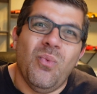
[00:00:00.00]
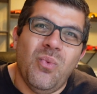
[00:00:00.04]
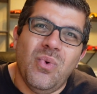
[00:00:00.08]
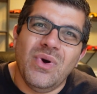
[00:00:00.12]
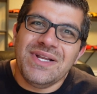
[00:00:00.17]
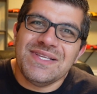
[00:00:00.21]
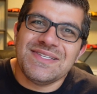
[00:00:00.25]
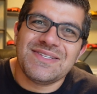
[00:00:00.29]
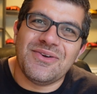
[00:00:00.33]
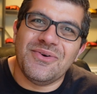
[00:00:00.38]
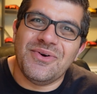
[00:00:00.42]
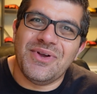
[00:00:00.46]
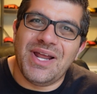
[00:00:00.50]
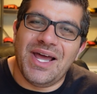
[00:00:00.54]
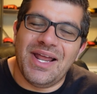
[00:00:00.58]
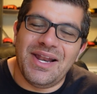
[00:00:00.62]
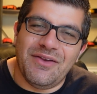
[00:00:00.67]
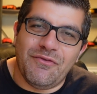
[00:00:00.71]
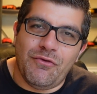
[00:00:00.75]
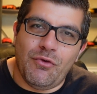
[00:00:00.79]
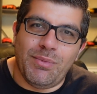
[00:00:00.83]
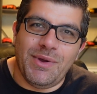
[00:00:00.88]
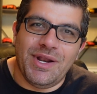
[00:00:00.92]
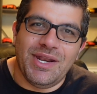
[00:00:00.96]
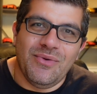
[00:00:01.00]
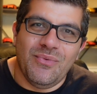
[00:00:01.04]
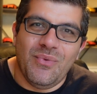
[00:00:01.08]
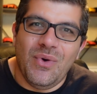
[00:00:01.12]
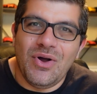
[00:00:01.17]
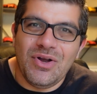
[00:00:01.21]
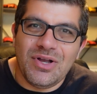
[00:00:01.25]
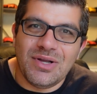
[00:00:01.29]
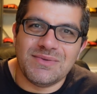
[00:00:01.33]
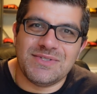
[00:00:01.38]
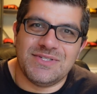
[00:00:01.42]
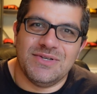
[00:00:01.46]
What is going on, everybody?
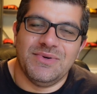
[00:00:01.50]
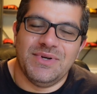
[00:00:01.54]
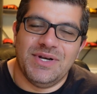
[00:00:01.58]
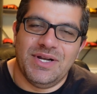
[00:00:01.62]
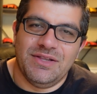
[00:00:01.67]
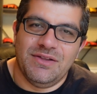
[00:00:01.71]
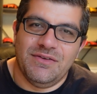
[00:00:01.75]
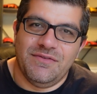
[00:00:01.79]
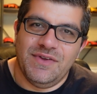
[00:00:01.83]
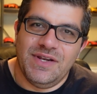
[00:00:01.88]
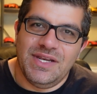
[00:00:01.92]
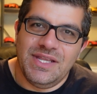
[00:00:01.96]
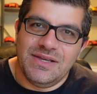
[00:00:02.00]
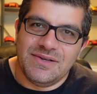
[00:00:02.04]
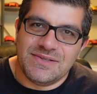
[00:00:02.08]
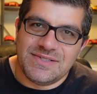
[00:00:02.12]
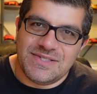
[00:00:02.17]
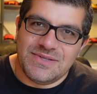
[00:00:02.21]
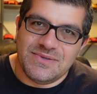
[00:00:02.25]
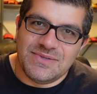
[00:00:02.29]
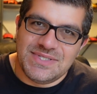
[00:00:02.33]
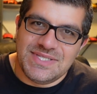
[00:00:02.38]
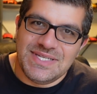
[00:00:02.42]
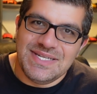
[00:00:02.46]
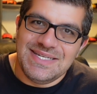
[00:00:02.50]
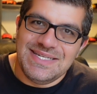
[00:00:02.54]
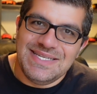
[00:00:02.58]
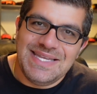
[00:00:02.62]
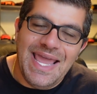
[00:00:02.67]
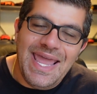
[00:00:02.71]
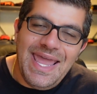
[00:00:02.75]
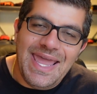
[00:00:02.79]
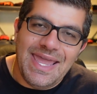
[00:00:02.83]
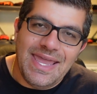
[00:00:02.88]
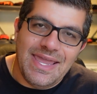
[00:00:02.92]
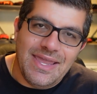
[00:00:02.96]
Welcome to another video. So
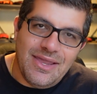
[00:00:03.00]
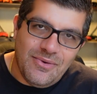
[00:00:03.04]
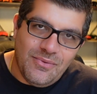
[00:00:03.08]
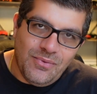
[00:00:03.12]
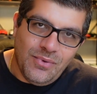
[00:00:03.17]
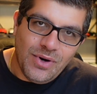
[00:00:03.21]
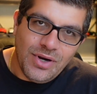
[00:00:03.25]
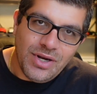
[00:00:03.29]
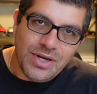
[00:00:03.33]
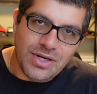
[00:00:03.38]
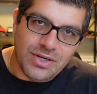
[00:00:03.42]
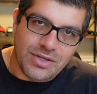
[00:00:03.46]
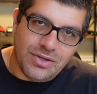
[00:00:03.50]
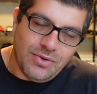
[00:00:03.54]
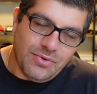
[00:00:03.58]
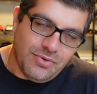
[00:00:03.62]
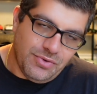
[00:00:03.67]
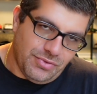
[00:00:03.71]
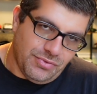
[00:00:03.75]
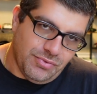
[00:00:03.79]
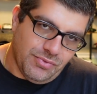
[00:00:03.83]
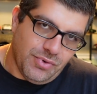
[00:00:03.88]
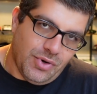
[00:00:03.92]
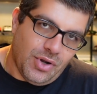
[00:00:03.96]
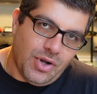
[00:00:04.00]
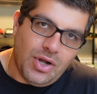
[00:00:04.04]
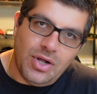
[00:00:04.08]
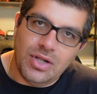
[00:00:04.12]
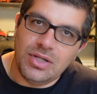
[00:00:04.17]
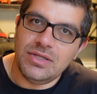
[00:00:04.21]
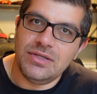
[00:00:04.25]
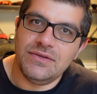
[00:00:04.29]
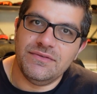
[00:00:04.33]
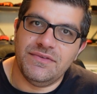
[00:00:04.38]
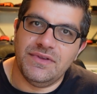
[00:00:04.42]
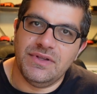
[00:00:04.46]
today we're going to go through
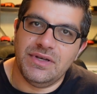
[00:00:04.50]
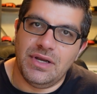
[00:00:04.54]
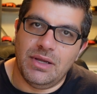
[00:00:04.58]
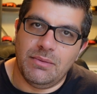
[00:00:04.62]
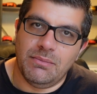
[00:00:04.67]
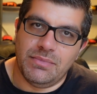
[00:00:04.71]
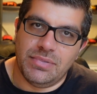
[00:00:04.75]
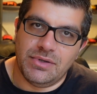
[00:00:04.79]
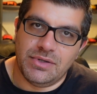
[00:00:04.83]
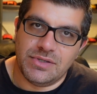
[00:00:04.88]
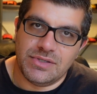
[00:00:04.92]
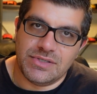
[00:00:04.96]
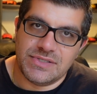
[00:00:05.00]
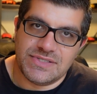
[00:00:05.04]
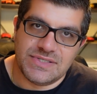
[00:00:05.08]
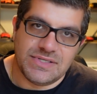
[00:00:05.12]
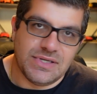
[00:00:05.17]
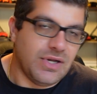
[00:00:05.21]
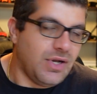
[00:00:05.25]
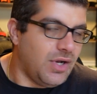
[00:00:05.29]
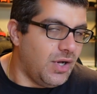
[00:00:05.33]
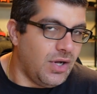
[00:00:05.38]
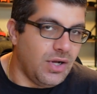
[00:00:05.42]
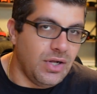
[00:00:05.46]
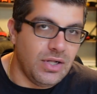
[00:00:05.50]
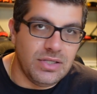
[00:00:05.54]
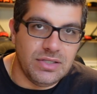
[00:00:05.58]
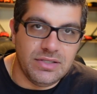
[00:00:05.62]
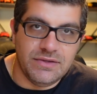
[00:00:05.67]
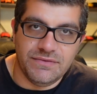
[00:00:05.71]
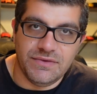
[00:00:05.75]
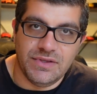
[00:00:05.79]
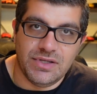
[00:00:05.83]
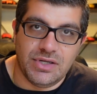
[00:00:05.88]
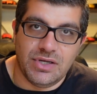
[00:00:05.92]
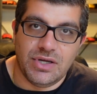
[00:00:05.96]
all of the numbers, all
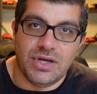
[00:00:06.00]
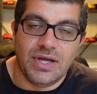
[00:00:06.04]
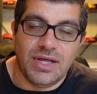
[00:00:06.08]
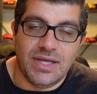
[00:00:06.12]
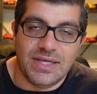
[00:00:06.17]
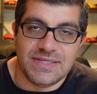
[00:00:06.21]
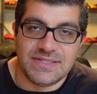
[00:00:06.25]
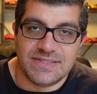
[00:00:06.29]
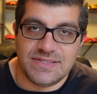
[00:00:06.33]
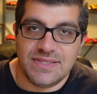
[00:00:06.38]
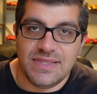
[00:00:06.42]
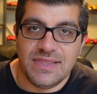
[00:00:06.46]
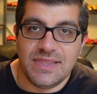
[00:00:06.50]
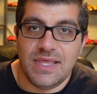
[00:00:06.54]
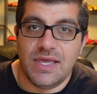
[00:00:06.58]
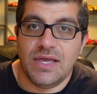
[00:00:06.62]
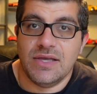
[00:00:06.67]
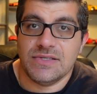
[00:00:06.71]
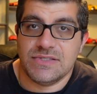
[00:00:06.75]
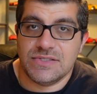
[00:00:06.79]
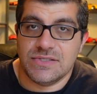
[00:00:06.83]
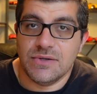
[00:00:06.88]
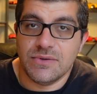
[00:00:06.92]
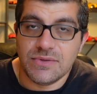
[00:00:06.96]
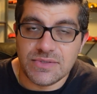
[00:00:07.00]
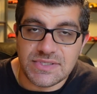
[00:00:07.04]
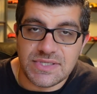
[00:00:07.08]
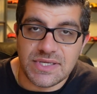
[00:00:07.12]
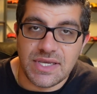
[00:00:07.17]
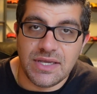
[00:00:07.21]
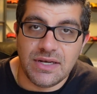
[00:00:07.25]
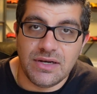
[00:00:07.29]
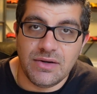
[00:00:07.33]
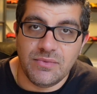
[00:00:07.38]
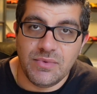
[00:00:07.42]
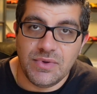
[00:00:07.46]
of the costs
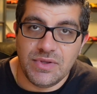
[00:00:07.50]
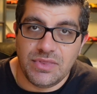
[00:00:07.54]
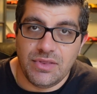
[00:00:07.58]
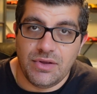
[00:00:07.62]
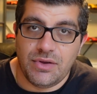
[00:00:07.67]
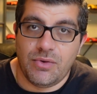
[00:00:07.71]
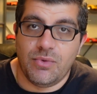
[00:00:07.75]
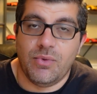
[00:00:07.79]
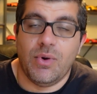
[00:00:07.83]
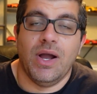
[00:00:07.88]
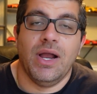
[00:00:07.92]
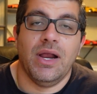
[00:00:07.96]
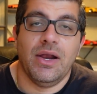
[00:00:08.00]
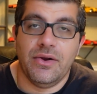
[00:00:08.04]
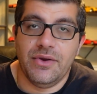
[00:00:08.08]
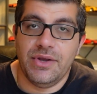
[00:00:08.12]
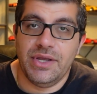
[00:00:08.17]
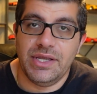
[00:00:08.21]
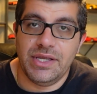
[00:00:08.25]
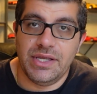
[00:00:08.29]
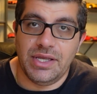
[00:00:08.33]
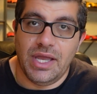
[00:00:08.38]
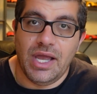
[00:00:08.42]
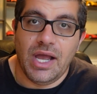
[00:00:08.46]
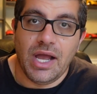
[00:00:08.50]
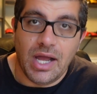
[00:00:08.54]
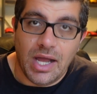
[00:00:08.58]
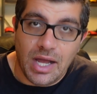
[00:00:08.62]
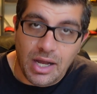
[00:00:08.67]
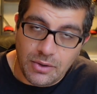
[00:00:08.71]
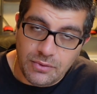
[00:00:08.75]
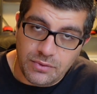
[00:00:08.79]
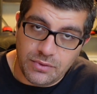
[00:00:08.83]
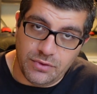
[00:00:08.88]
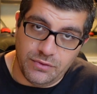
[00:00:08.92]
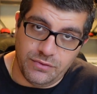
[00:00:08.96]
associated with acquiring
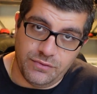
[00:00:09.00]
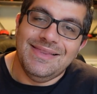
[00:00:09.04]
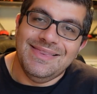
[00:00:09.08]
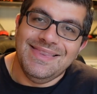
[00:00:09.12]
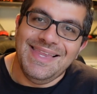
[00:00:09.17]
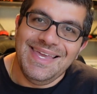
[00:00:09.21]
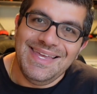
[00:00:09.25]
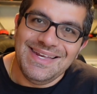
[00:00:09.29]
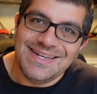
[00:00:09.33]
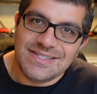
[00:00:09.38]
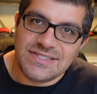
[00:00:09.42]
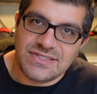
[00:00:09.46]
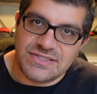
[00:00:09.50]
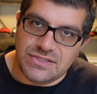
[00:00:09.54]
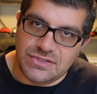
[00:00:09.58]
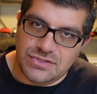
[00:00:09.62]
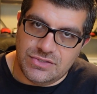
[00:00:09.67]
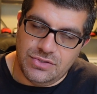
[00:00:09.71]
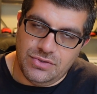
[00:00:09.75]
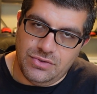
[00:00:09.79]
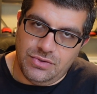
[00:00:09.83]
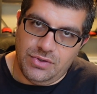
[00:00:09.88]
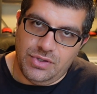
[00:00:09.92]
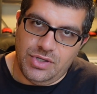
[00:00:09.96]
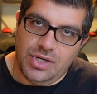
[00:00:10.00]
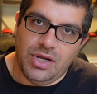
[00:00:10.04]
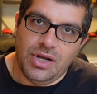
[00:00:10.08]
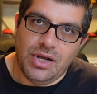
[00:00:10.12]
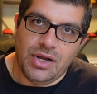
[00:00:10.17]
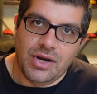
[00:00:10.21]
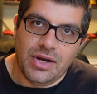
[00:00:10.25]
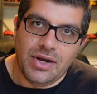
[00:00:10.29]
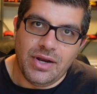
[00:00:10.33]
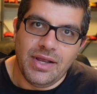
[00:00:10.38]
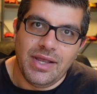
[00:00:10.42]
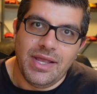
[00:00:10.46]
our latest Turo
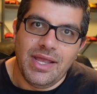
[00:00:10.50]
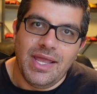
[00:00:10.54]
car